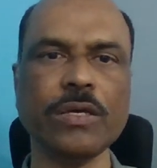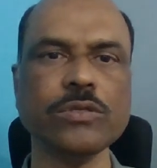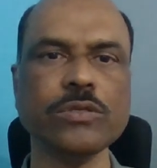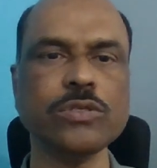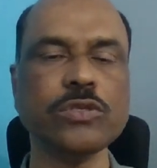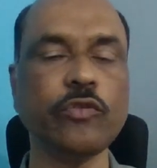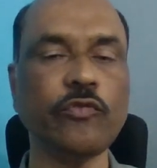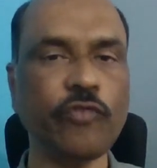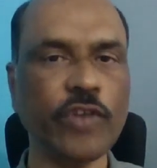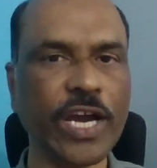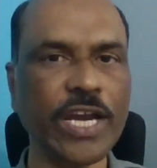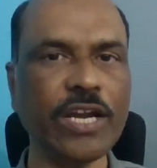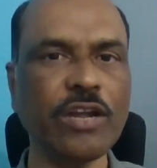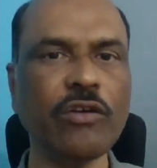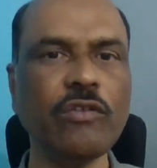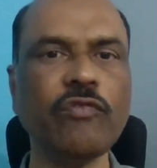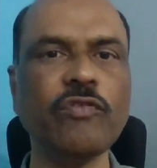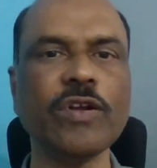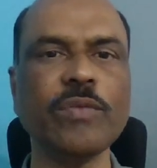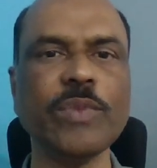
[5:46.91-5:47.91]
So find
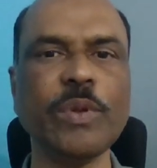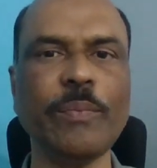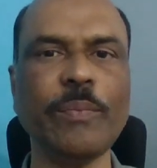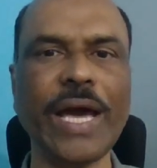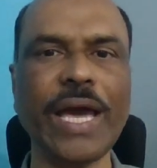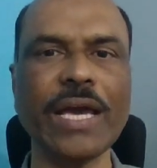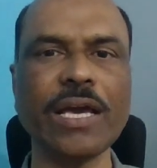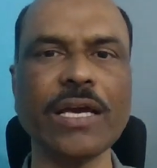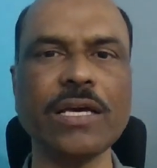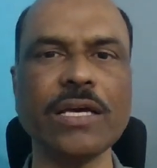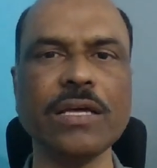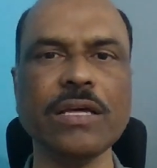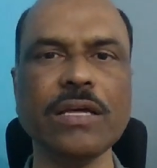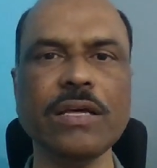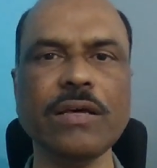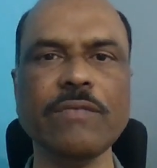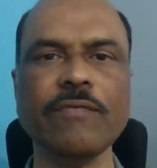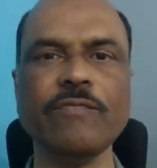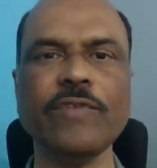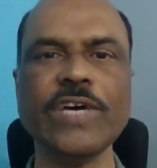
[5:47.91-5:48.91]
out from the bank
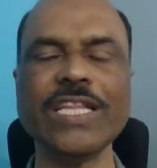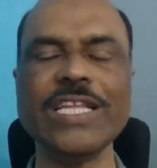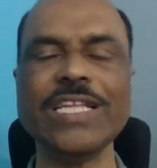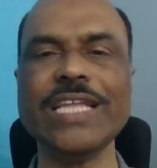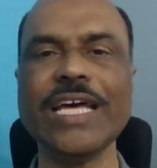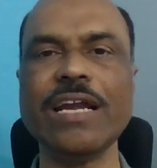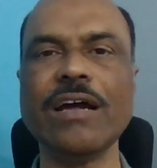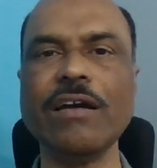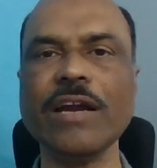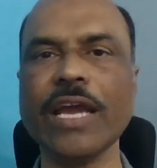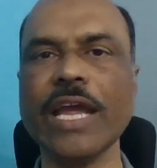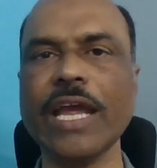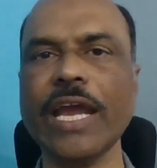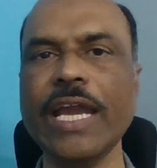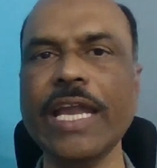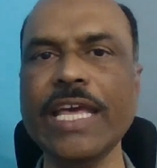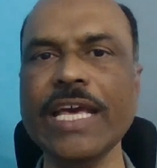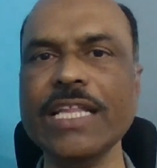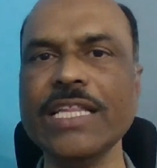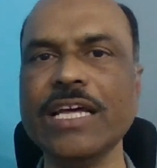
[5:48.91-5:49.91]
whether there are
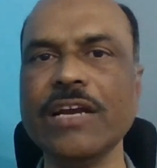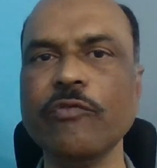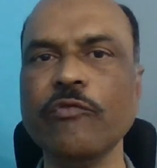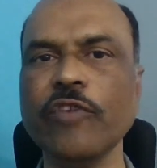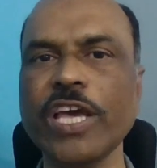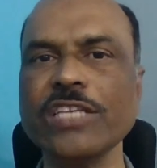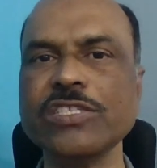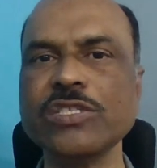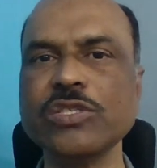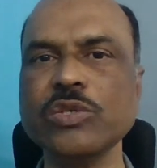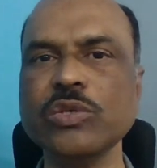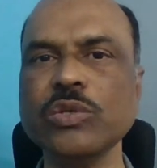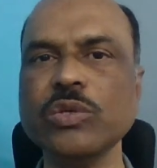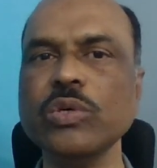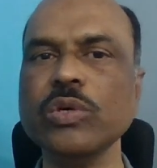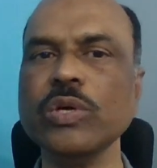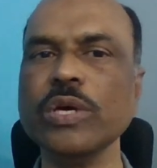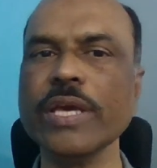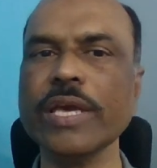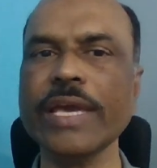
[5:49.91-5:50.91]
any other ways
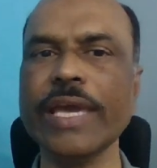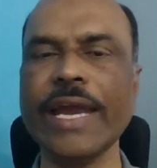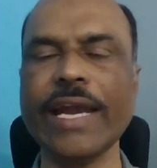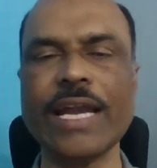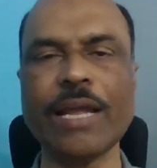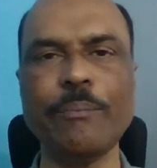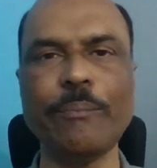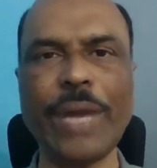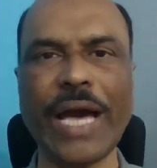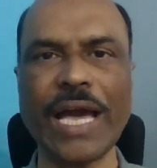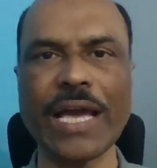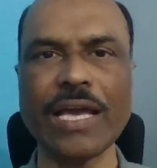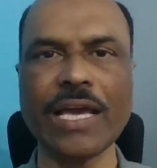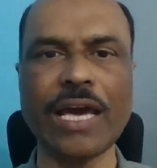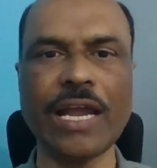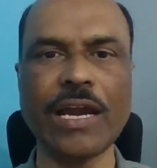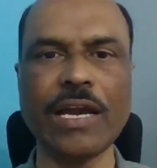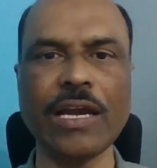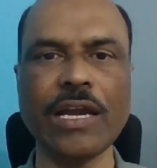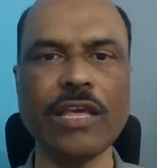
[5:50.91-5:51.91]
to get a bank
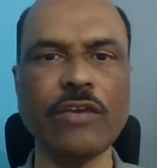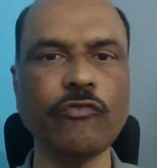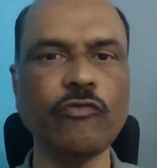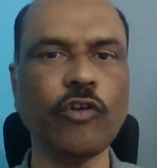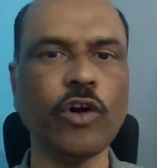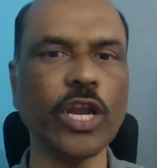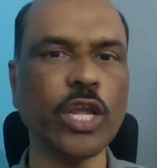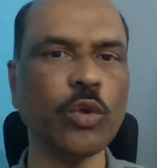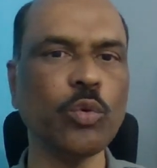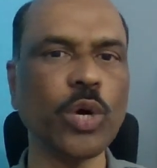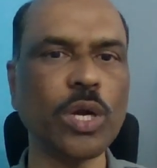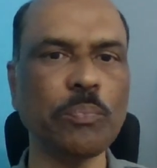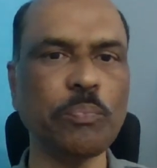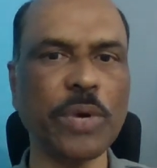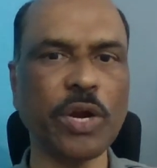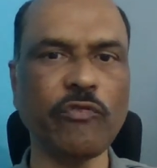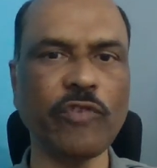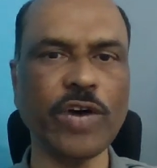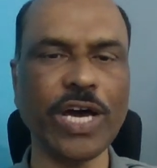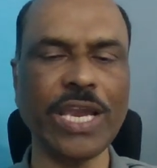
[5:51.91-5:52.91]
guarantee for your
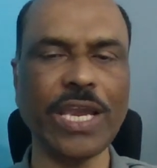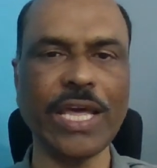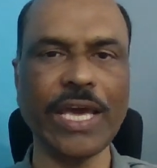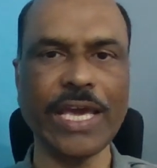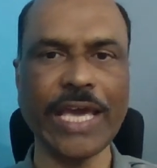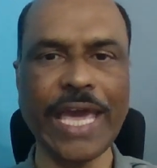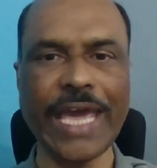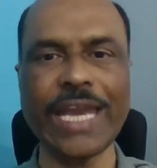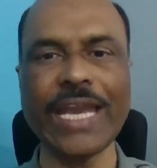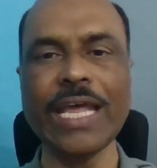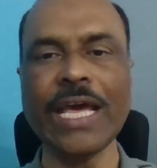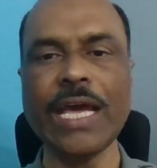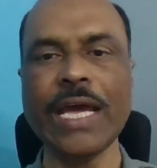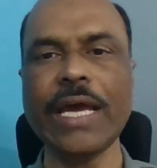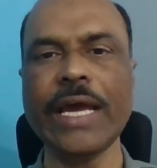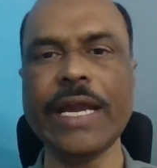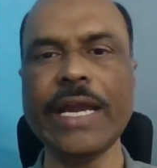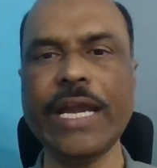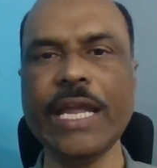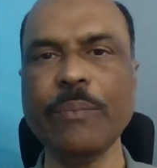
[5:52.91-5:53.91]
profile. Again,
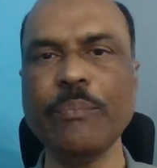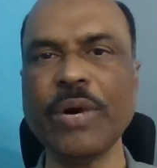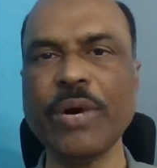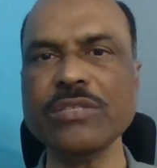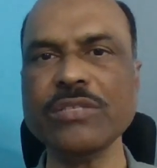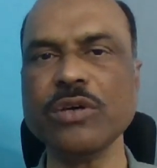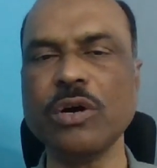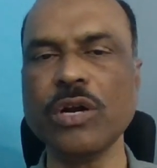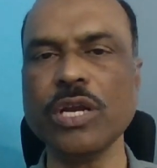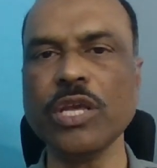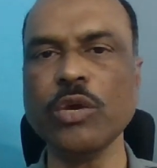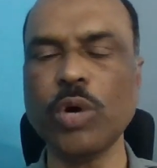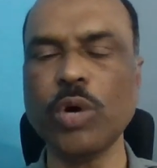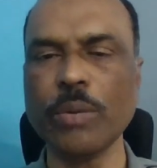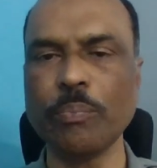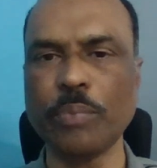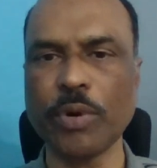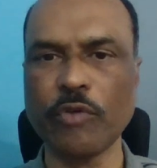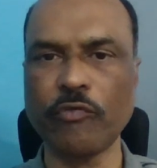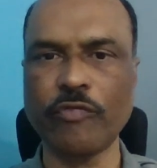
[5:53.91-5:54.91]
it depends on
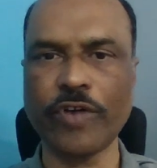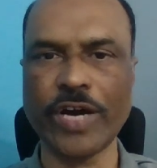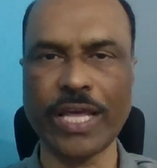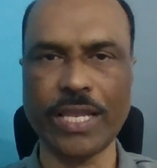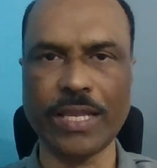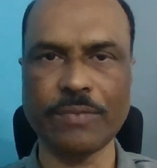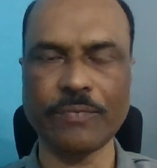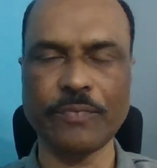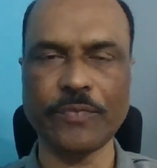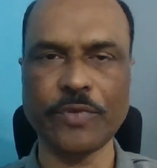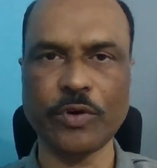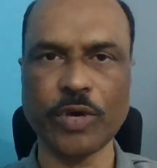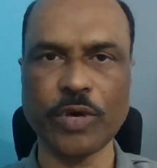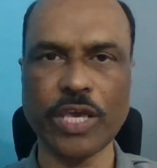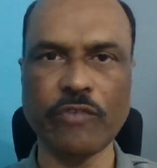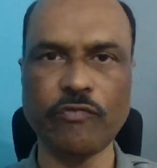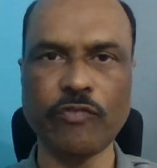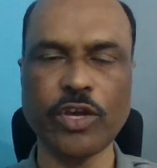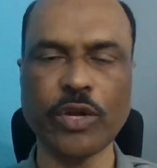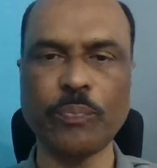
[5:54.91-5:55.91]
your profile.
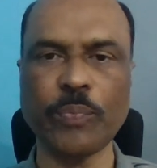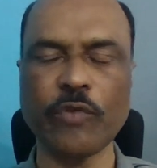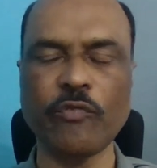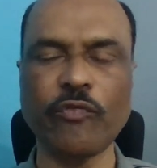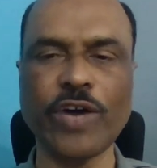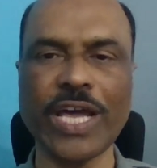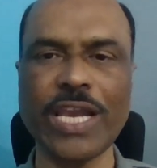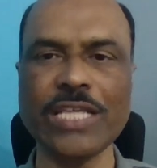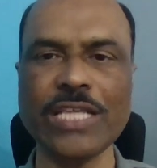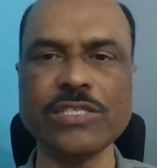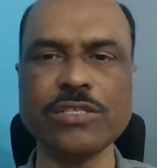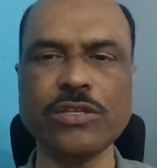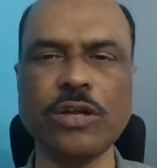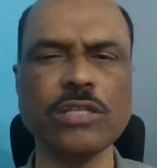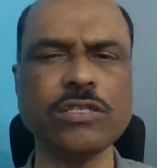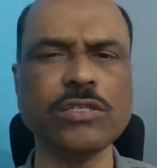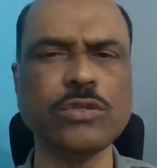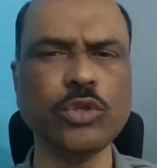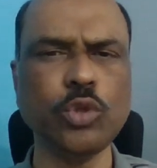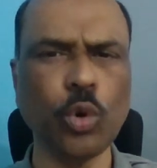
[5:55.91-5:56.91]
Okay, if your profile is
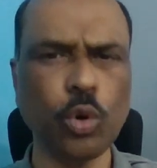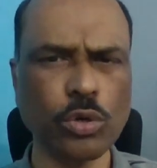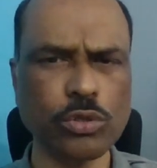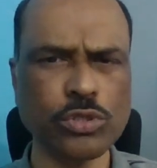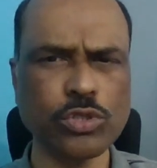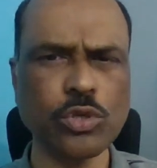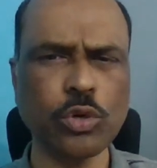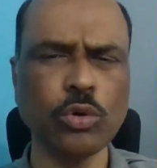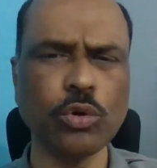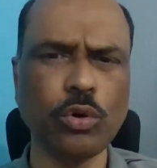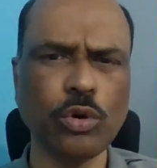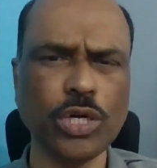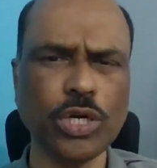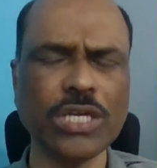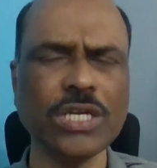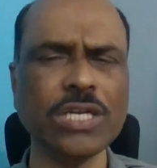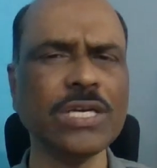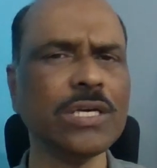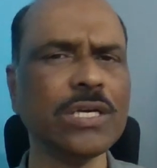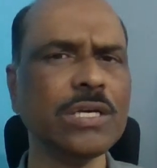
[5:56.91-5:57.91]
not so
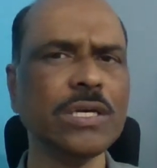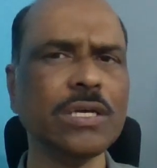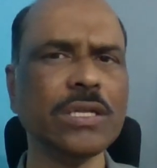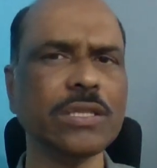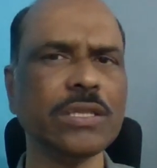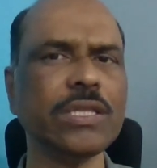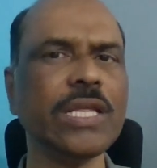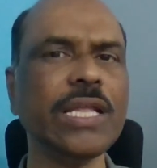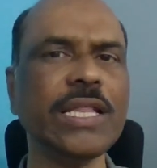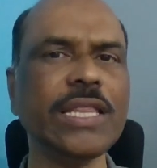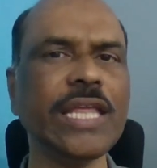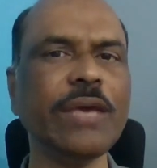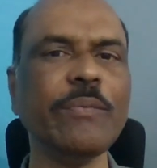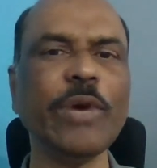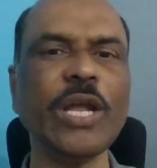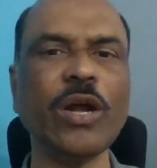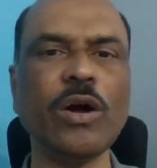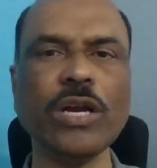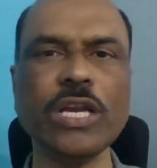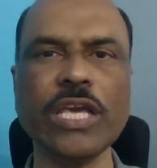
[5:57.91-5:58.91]
good, then they
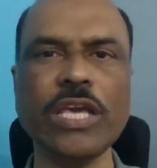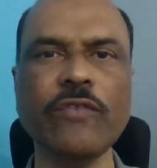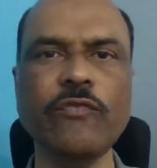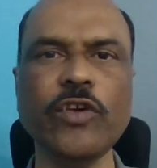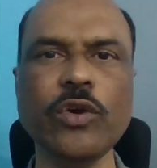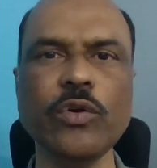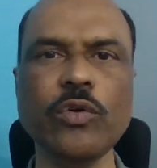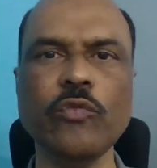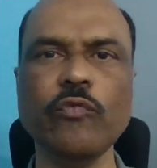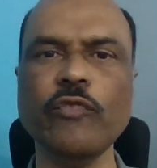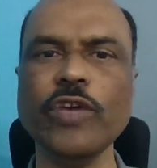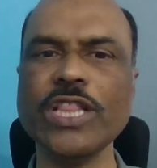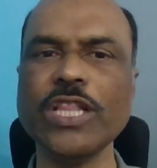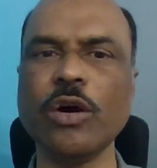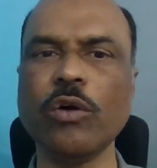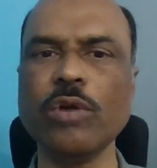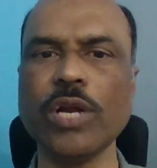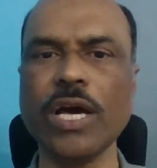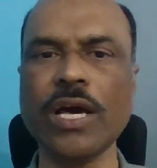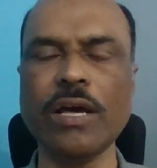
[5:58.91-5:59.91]
may not give you
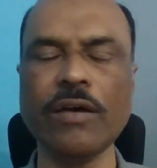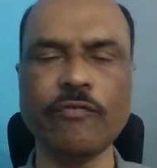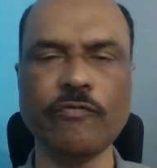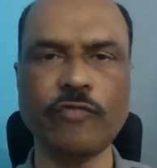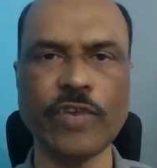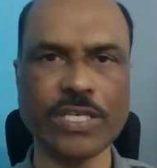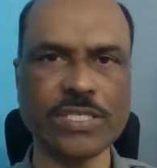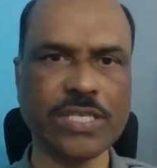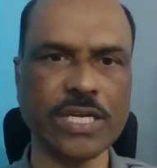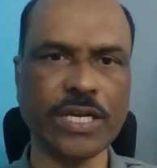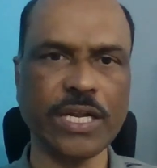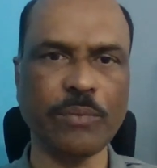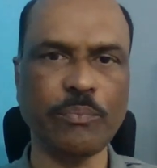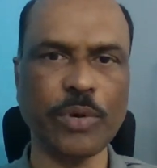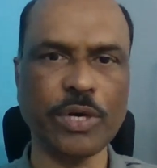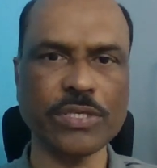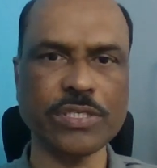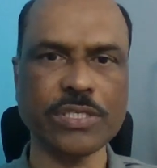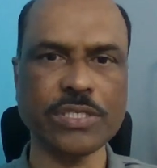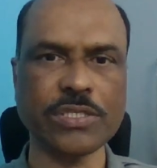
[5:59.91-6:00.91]
without a fixed
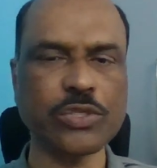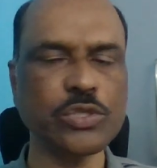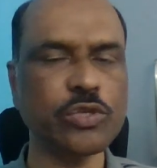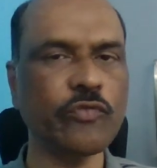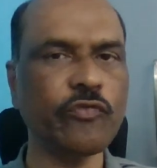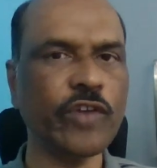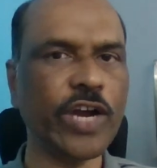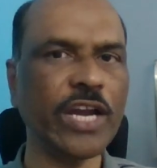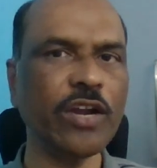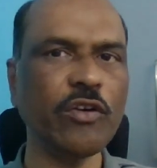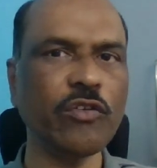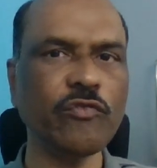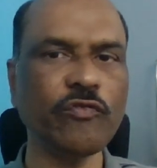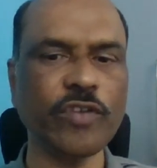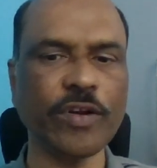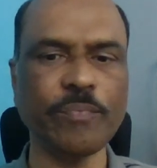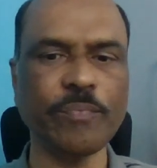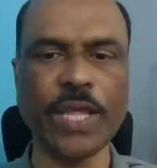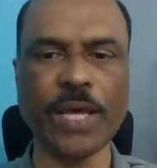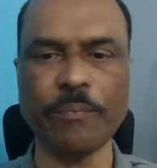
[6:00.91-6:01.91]
deposit. So find out
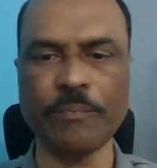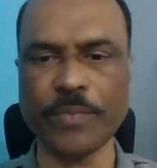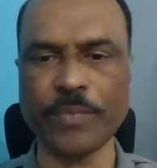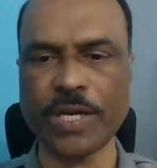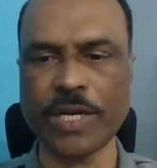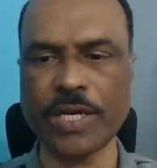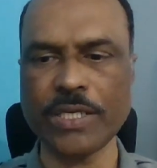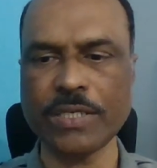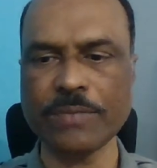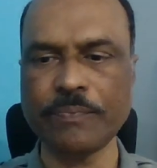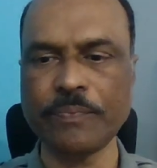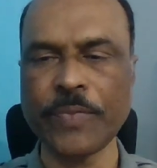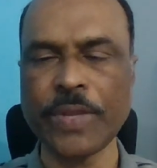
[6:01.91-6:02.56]
from them, right?